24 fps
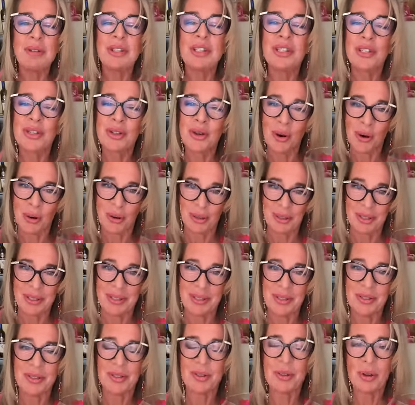
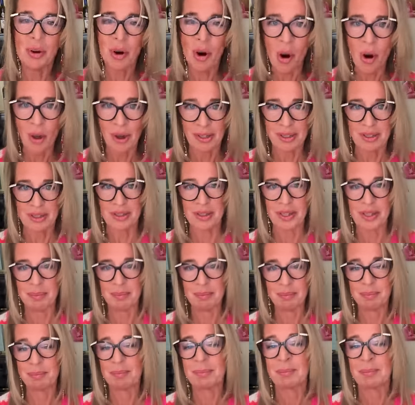Scotland. Scotland.